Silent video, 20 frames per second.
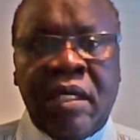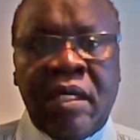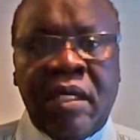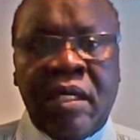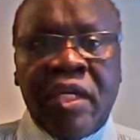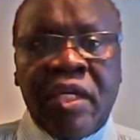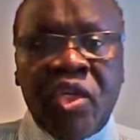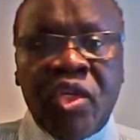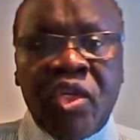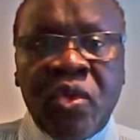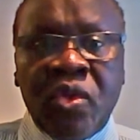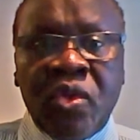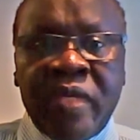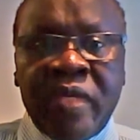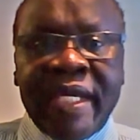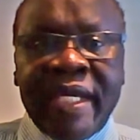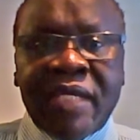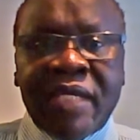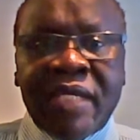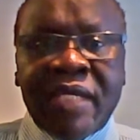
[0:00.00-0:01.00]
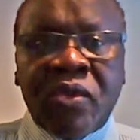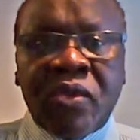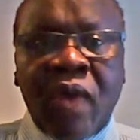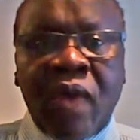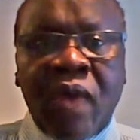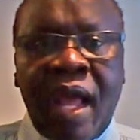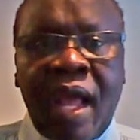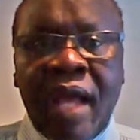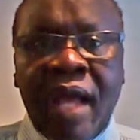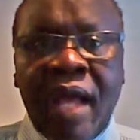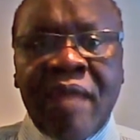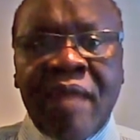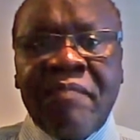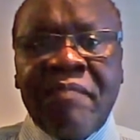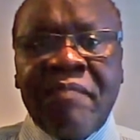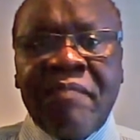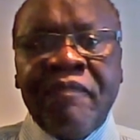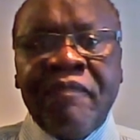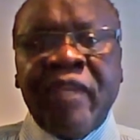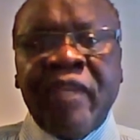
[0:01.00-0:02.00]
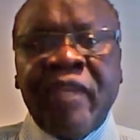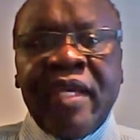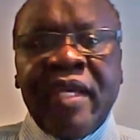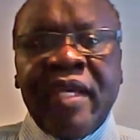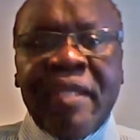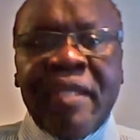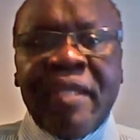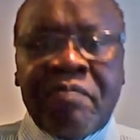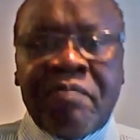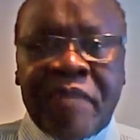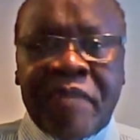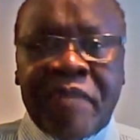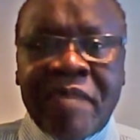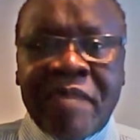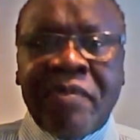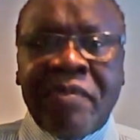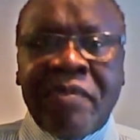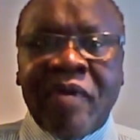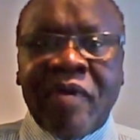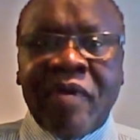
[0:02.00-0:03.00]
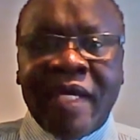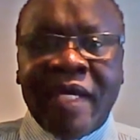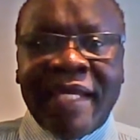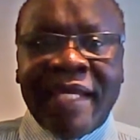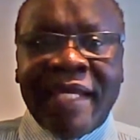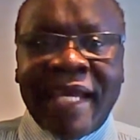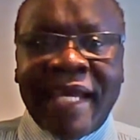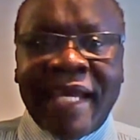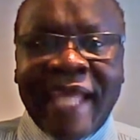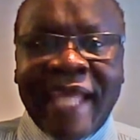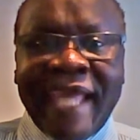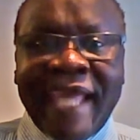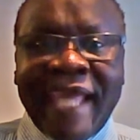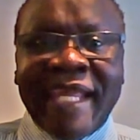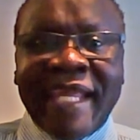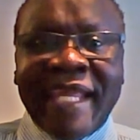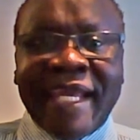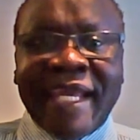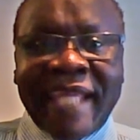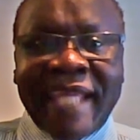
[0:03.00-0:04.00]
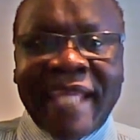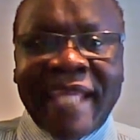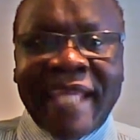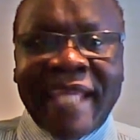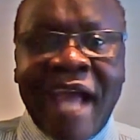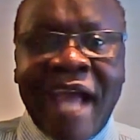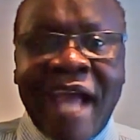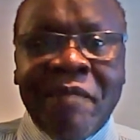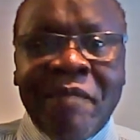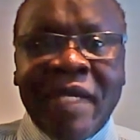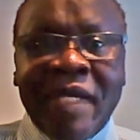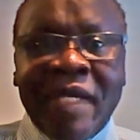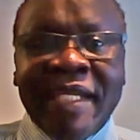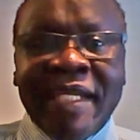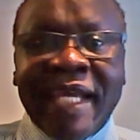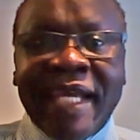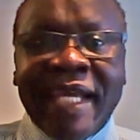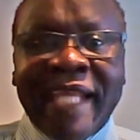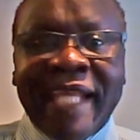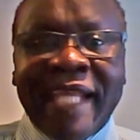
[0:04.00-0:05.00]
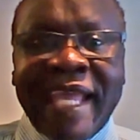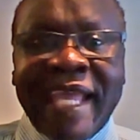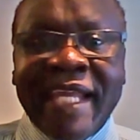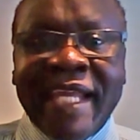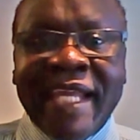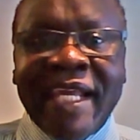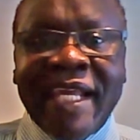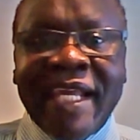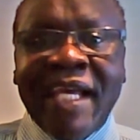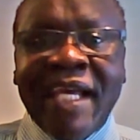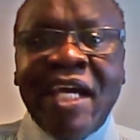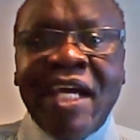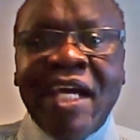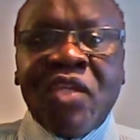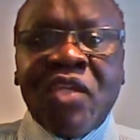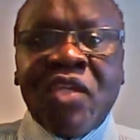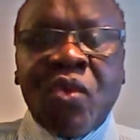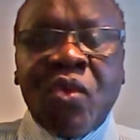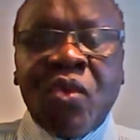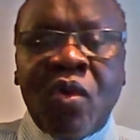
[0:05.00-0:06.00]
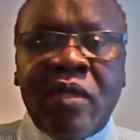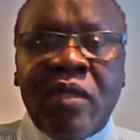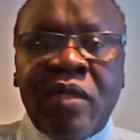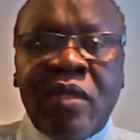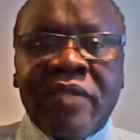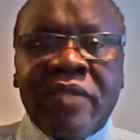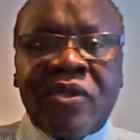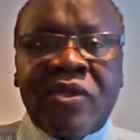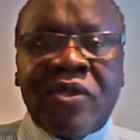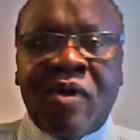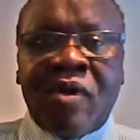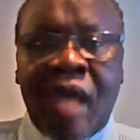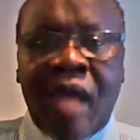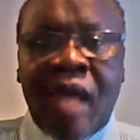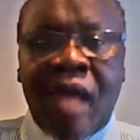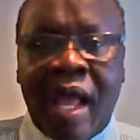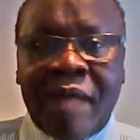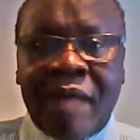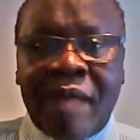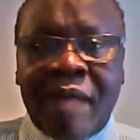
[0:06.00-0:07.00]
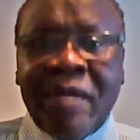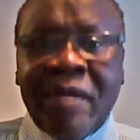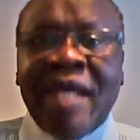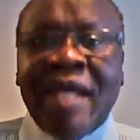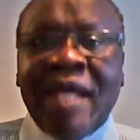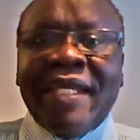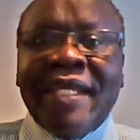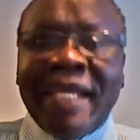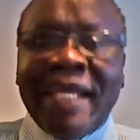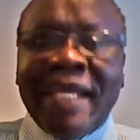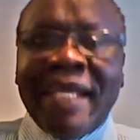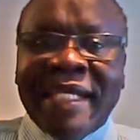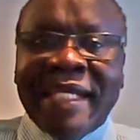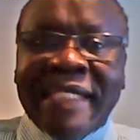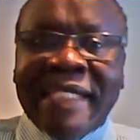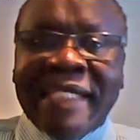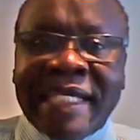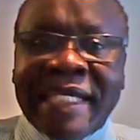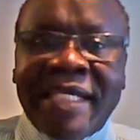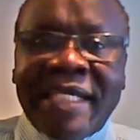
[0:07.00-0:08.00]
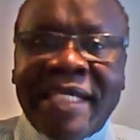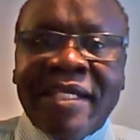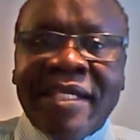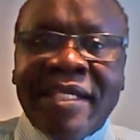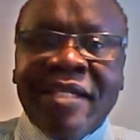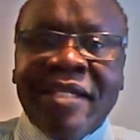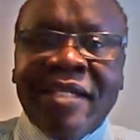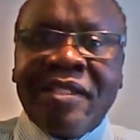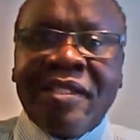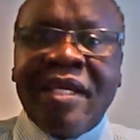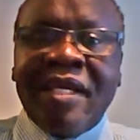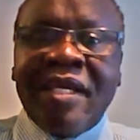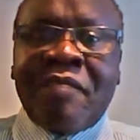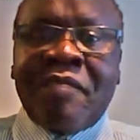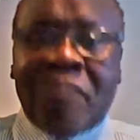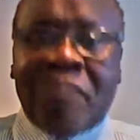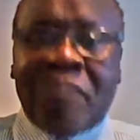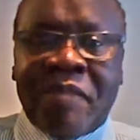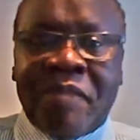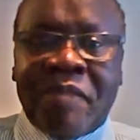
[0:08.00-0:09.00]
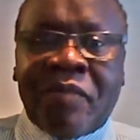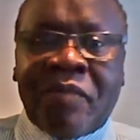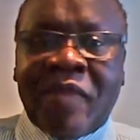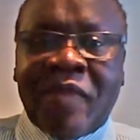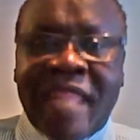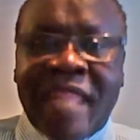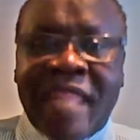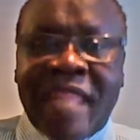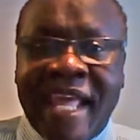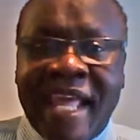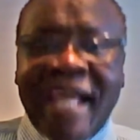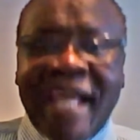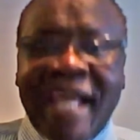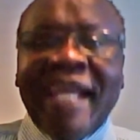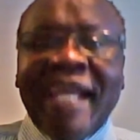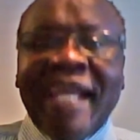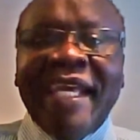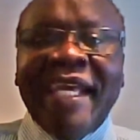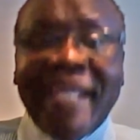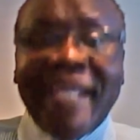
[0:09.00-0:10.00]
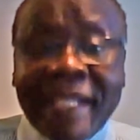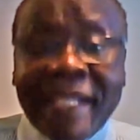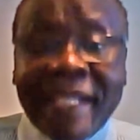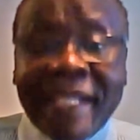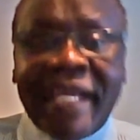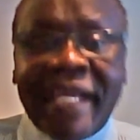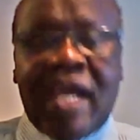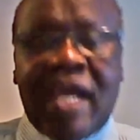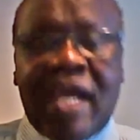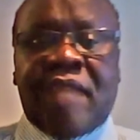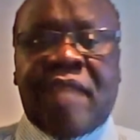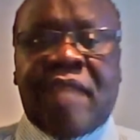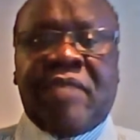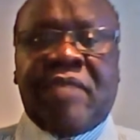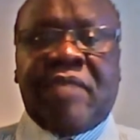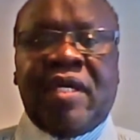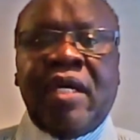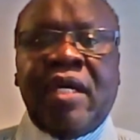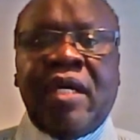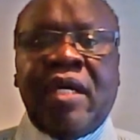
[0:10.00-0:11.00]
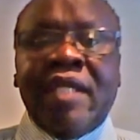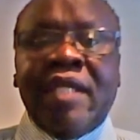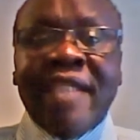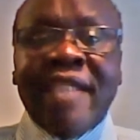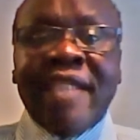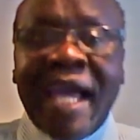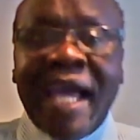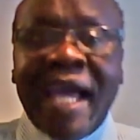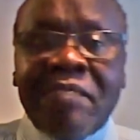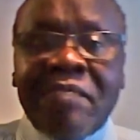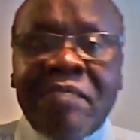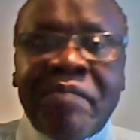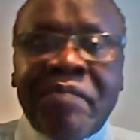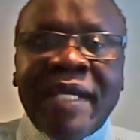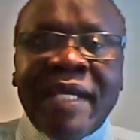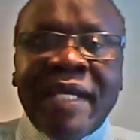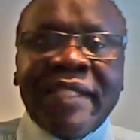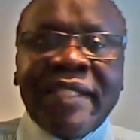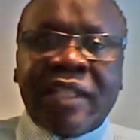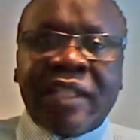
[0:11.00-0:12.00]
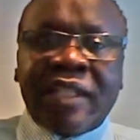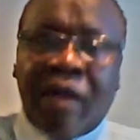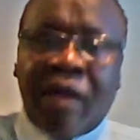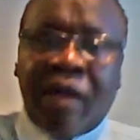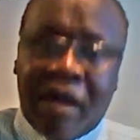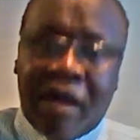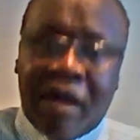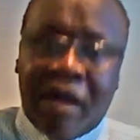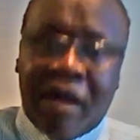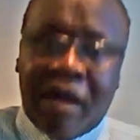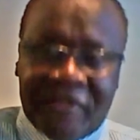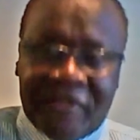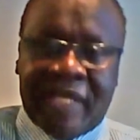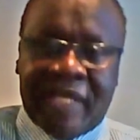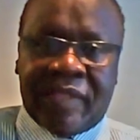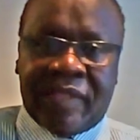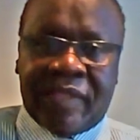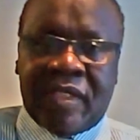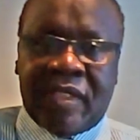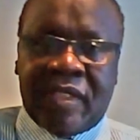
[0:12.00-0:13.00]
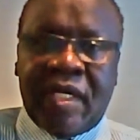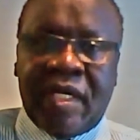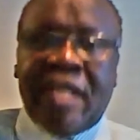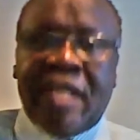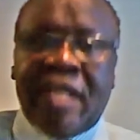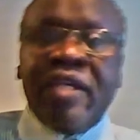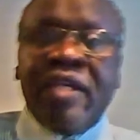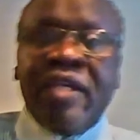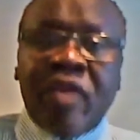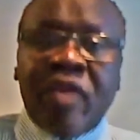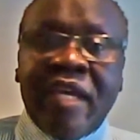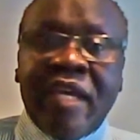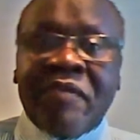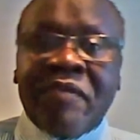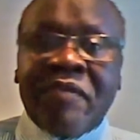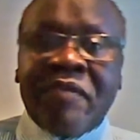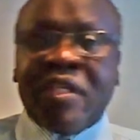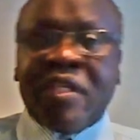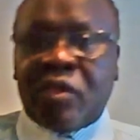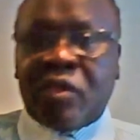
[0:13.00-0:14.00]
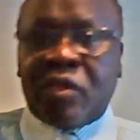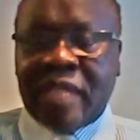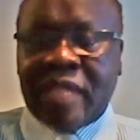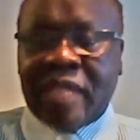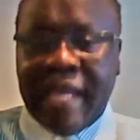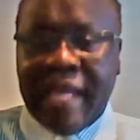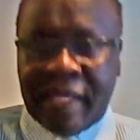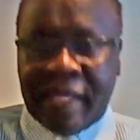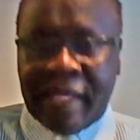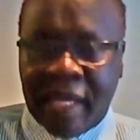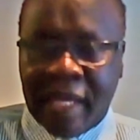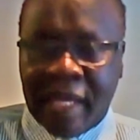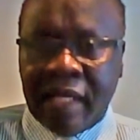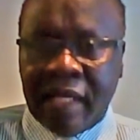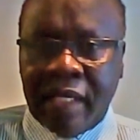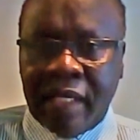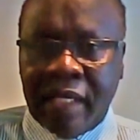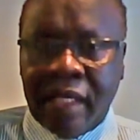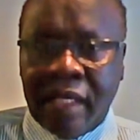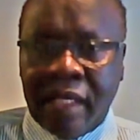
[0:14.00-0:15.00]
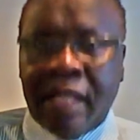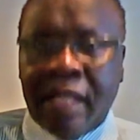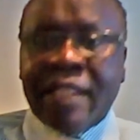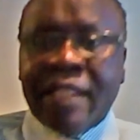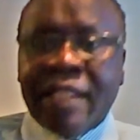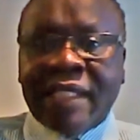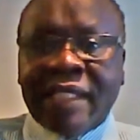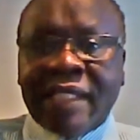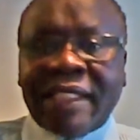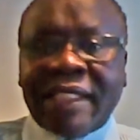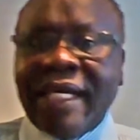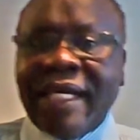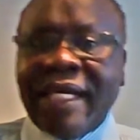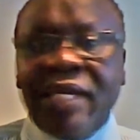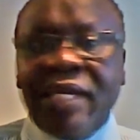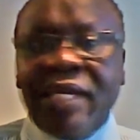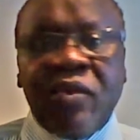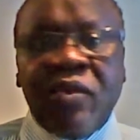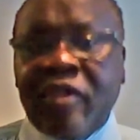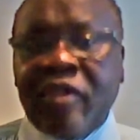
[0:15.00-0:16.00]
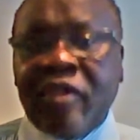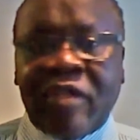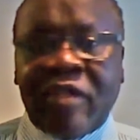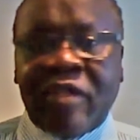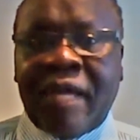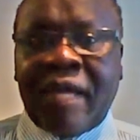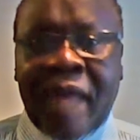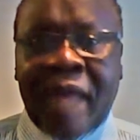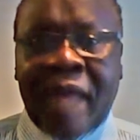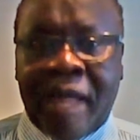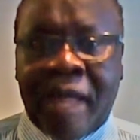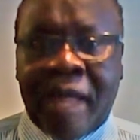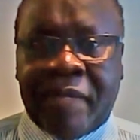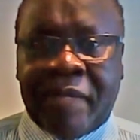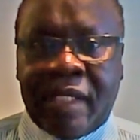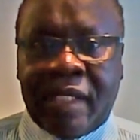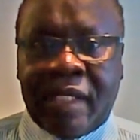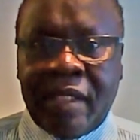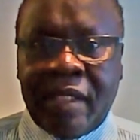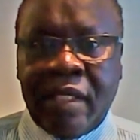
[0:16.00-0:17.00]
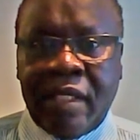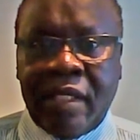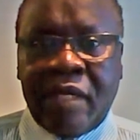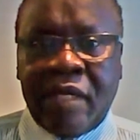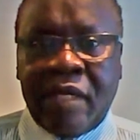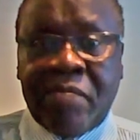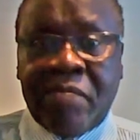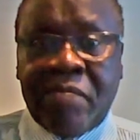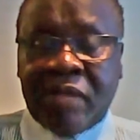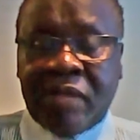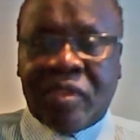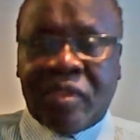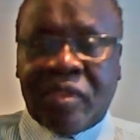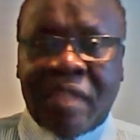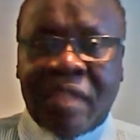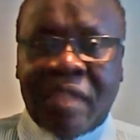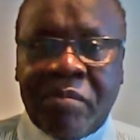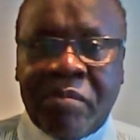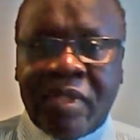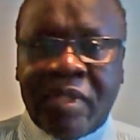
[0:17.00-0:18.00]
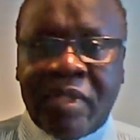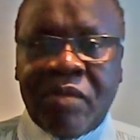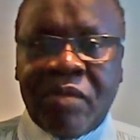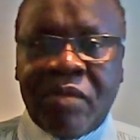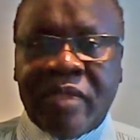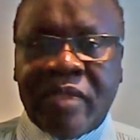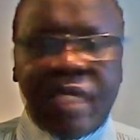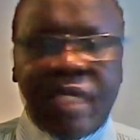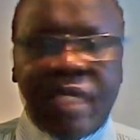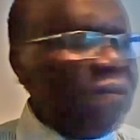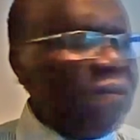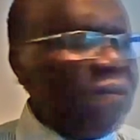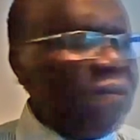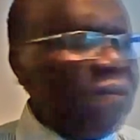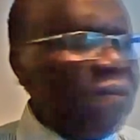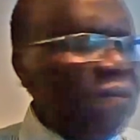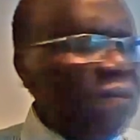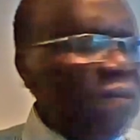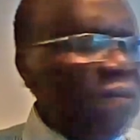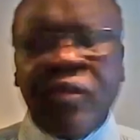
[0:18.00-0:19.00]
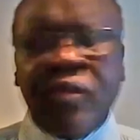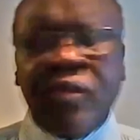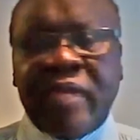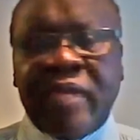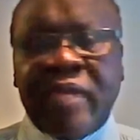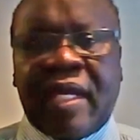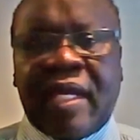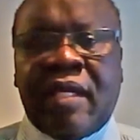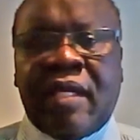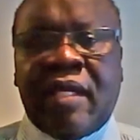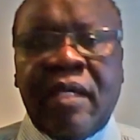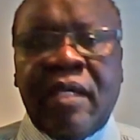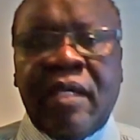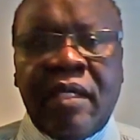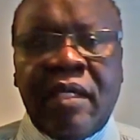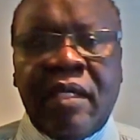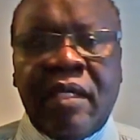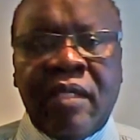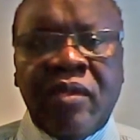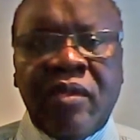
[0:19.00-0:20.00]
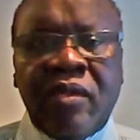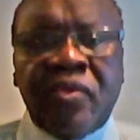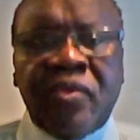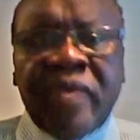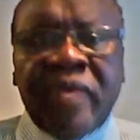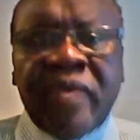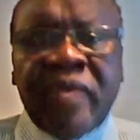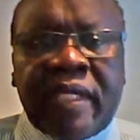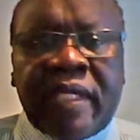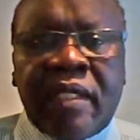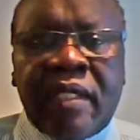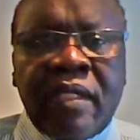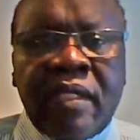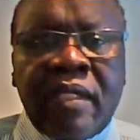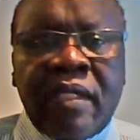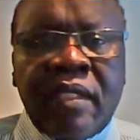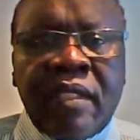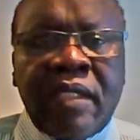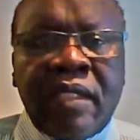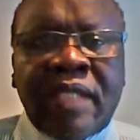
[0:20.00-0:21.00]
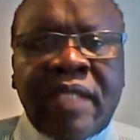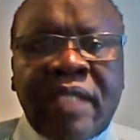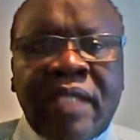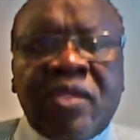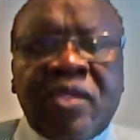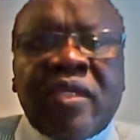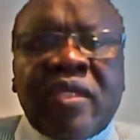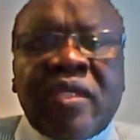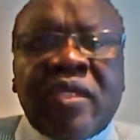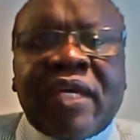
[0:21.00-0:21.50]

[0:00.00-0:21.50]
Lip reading: you need to have the people in that area, the army in that area, to also have the indigenous people there in the army. That builds confidence. You know, if it was like that, this killing would not have happened, because somebody will say, no, don't do that. Don't do it. That's not the